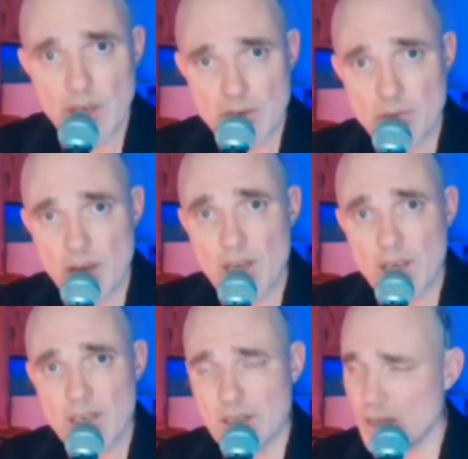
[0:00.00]

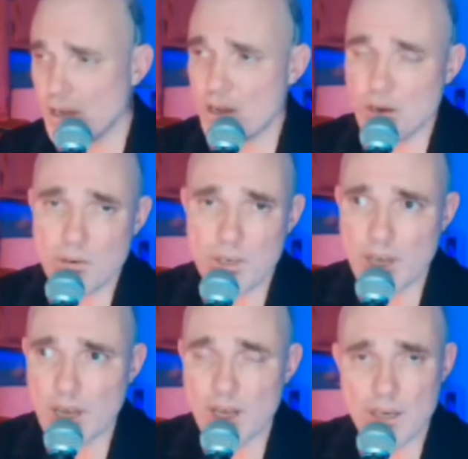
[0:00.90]
right? Oh,
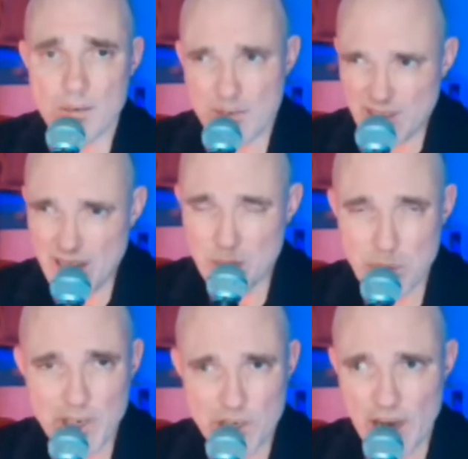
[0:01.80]
God, it had a
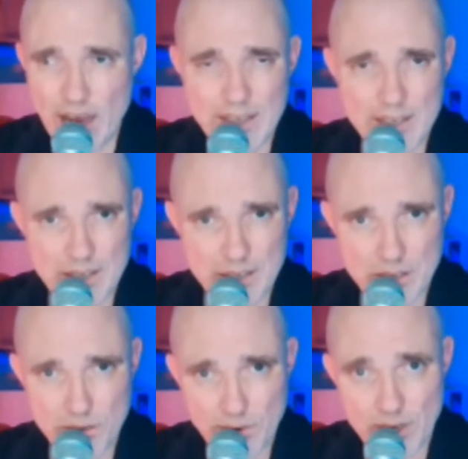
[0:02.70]
pitch accent
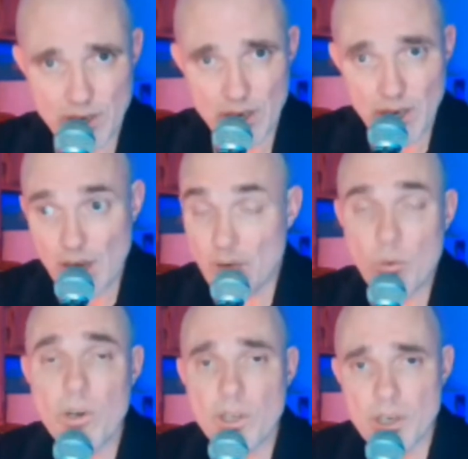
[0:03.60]
to it. And
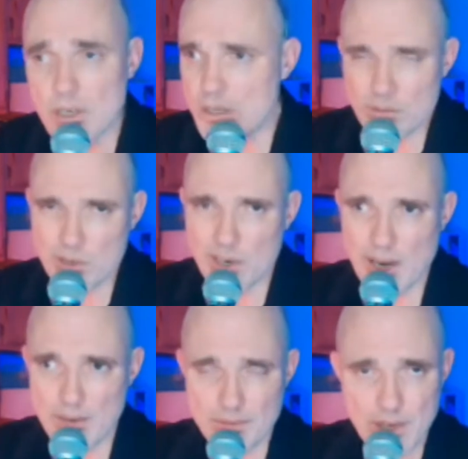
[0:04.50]
what are you going to do? We don't
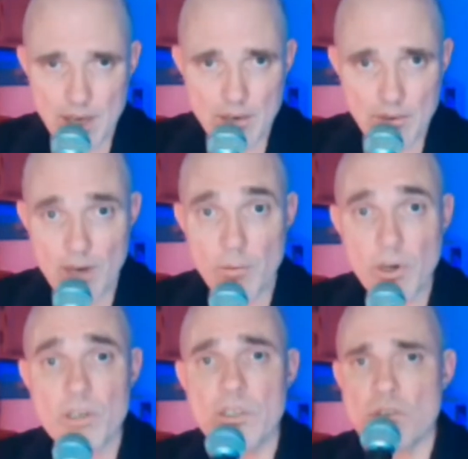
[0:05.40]
have that, right? We
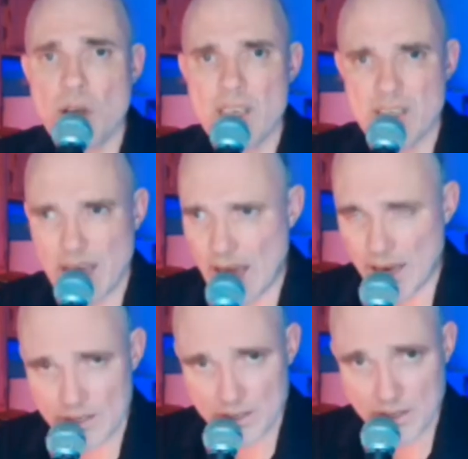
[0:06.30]
are stress
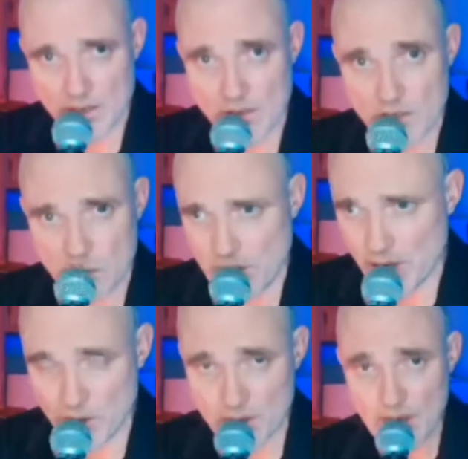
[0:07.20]
accent
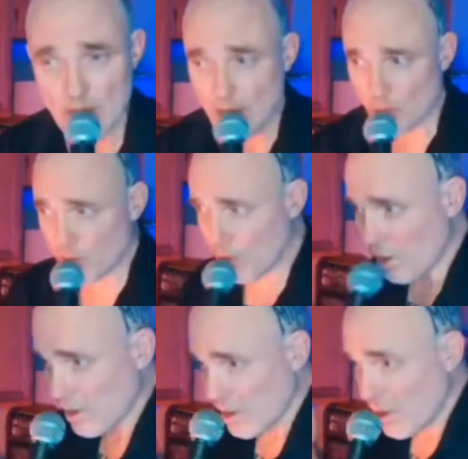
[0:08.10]
speakers. We
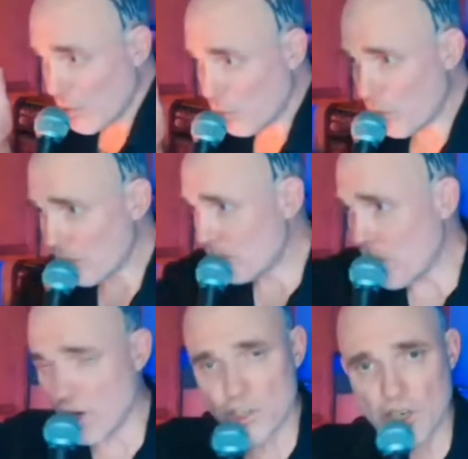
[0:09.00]
are
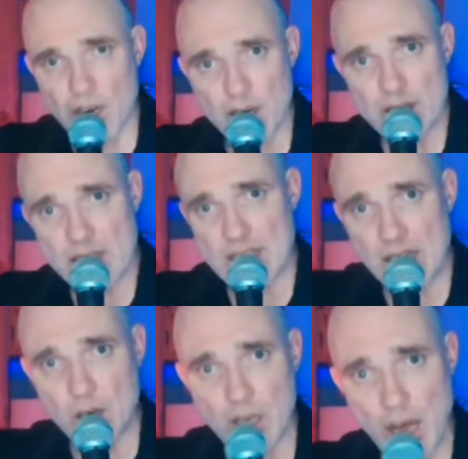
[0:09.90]
marching in a
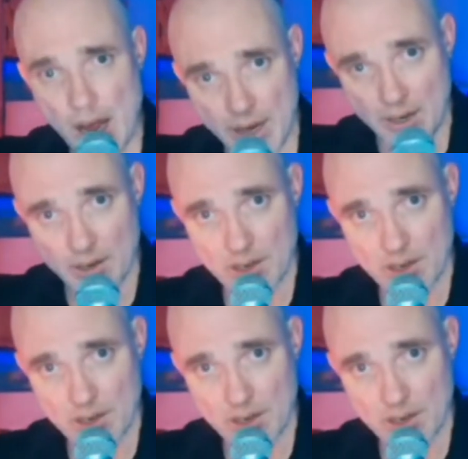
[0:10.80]
single line.